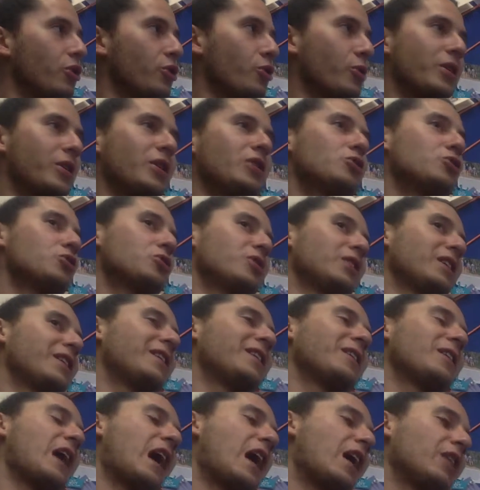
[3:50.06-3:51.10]
No, he just I
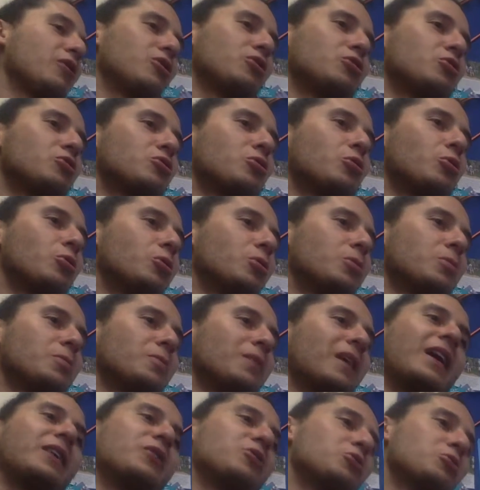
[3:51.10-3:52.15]
just told him
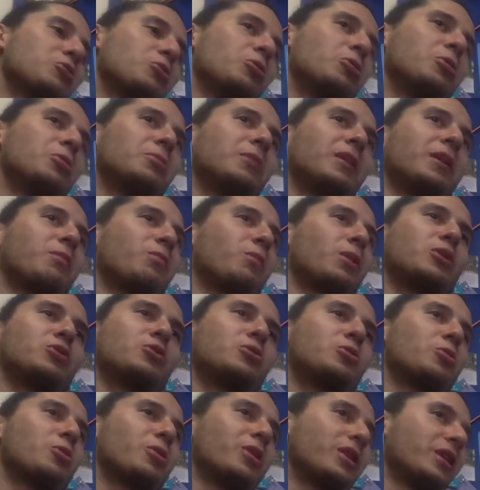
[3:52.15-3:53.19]
my
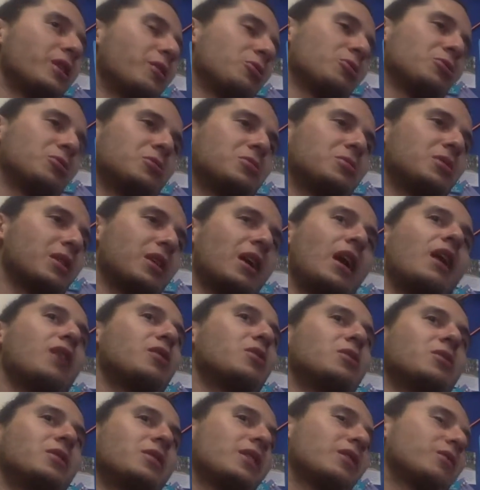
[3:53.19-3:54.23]
story, and he was just like, yeah,
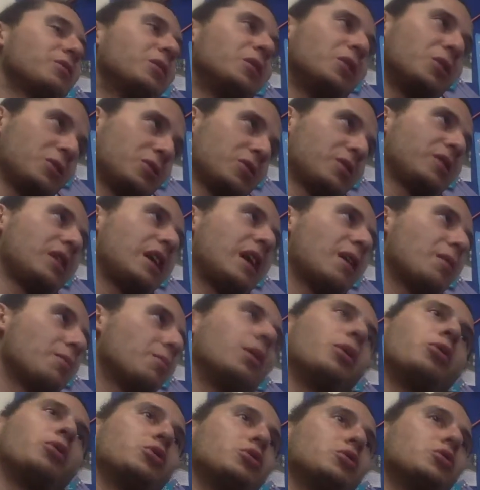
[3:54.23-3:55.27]
you can definitely use our lab,
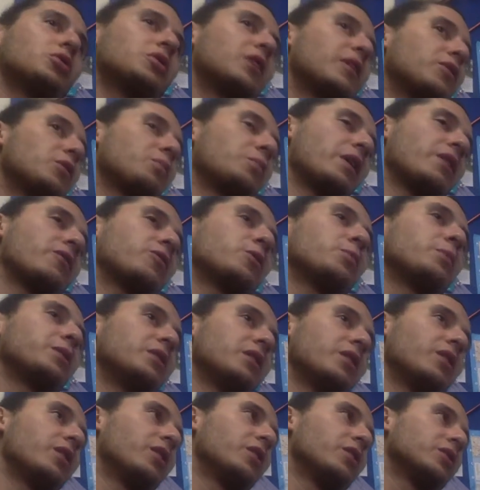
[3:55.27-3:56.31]
but you just have to pay for
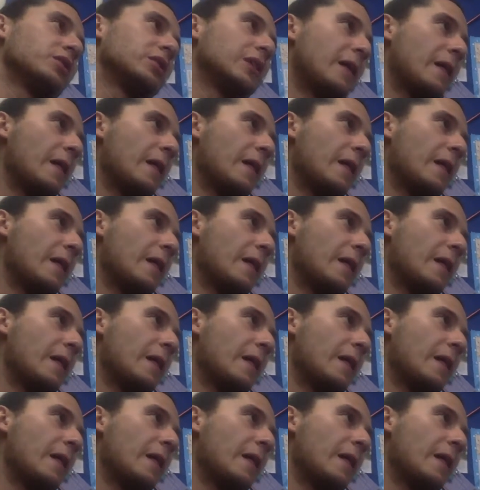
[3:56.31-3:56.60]
materials.